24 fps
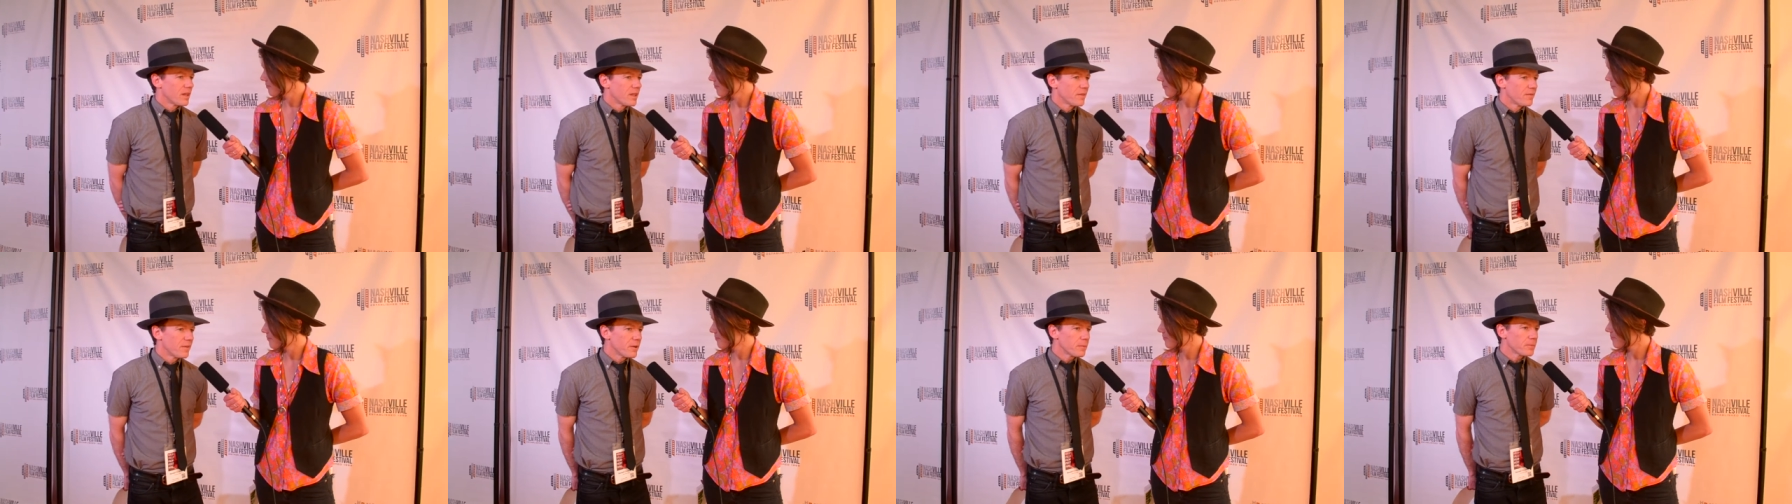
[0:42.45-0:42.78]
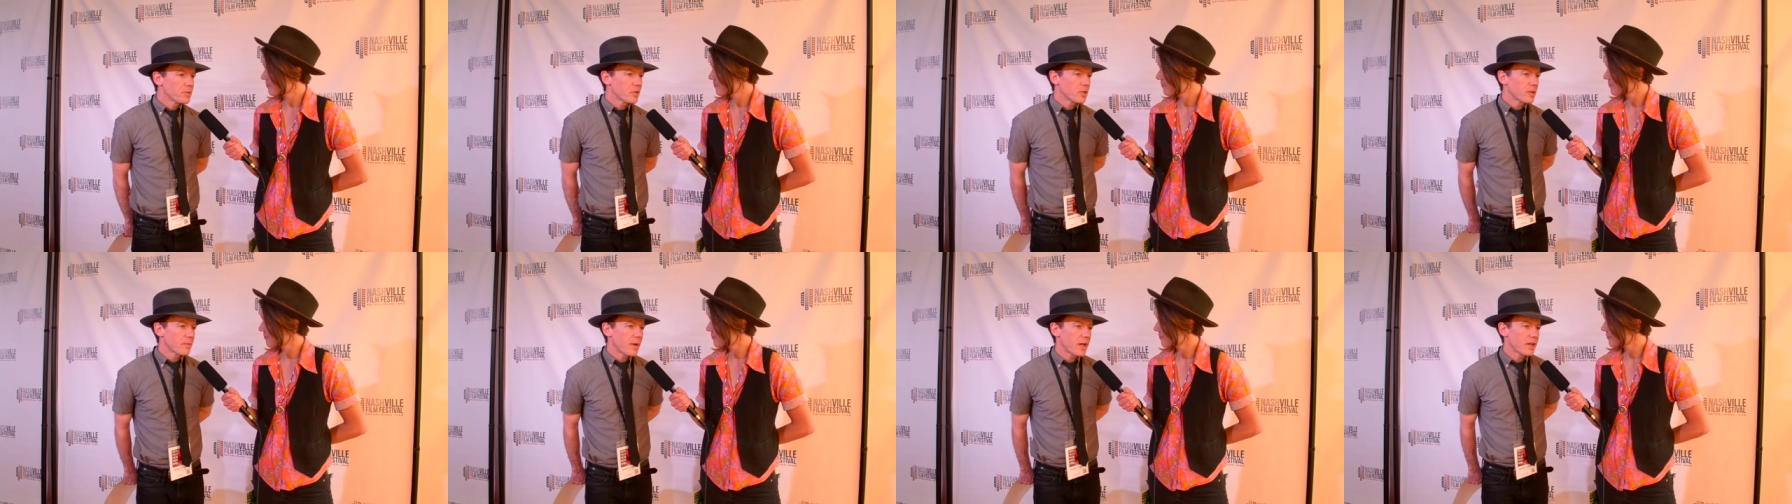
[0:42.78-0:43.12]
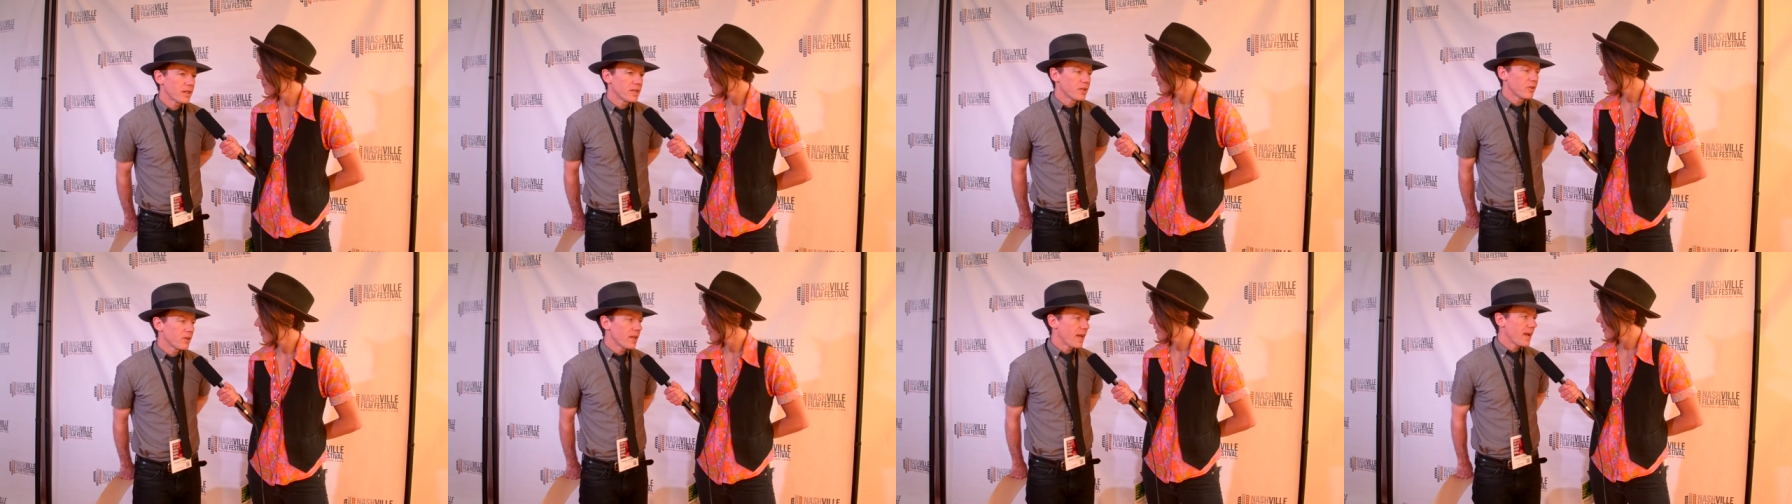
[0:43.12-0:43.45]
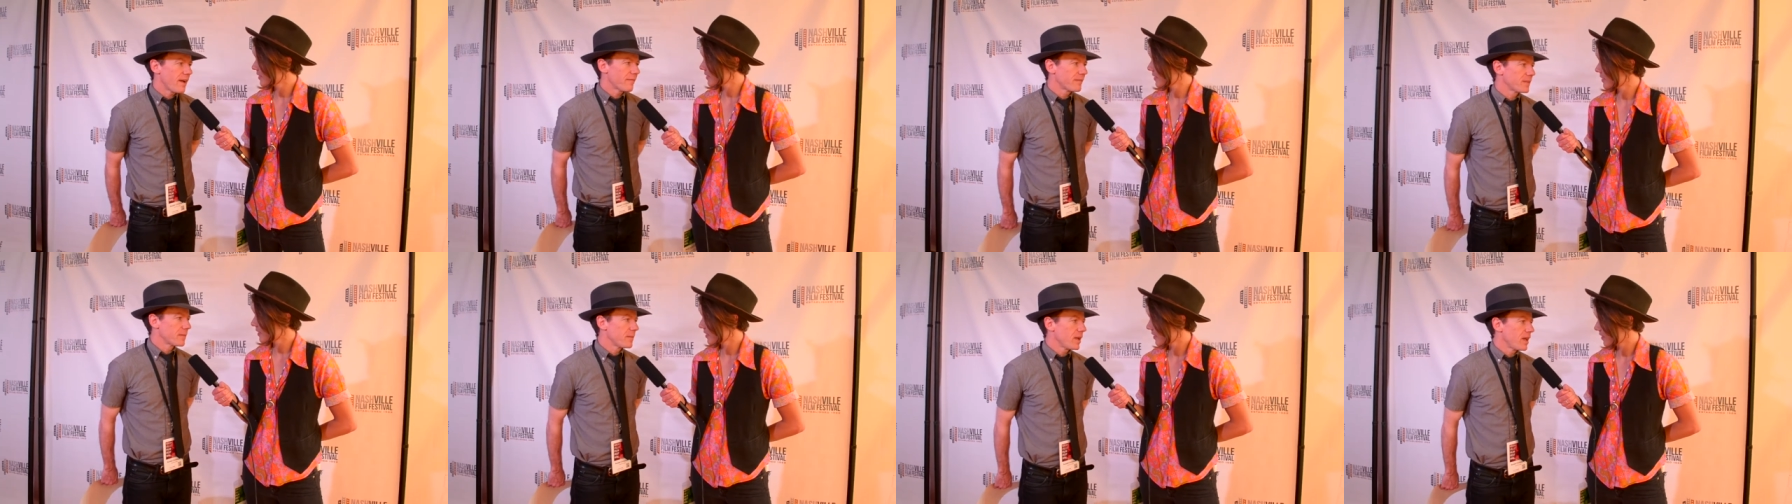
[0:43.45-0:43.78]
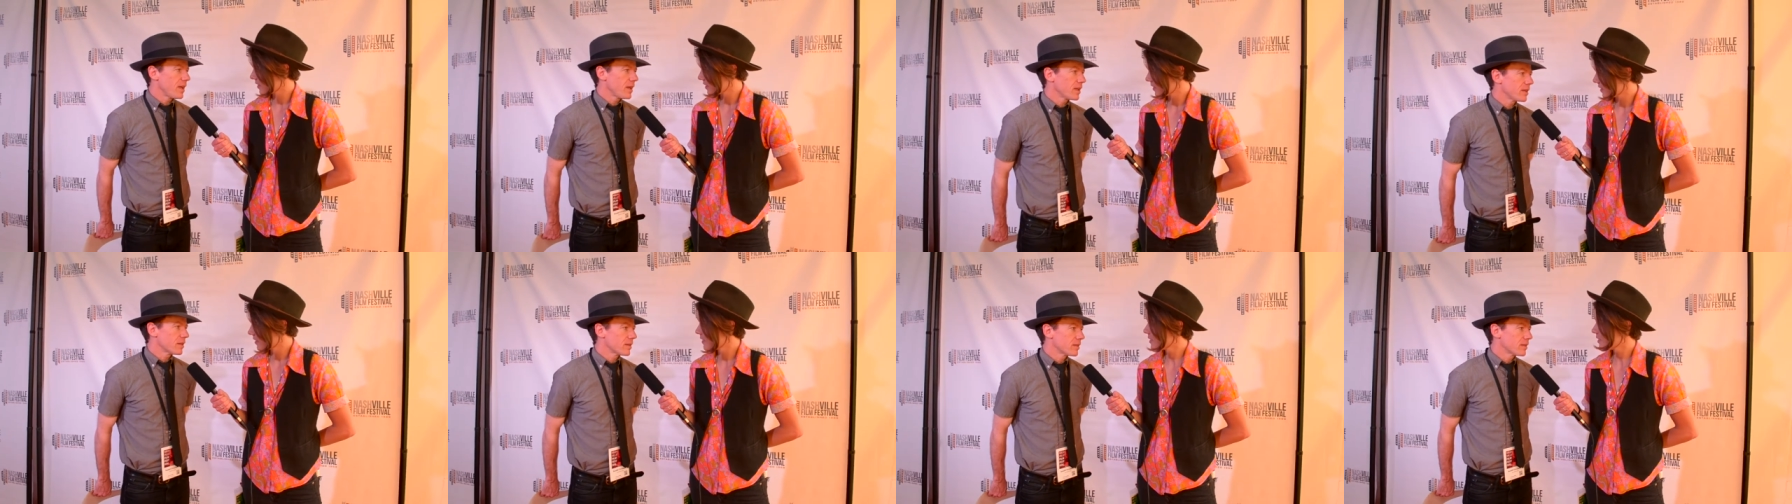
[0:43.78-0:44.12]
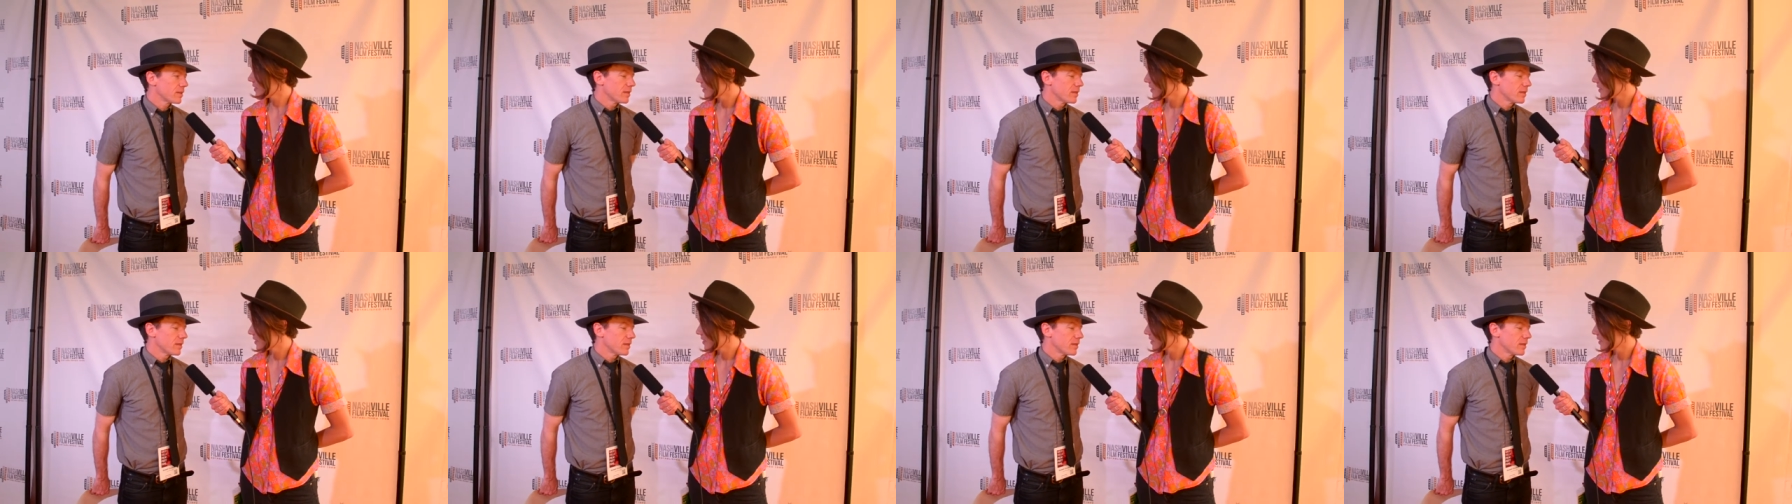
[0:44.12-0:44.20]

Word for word: The film took about a year and a half to make,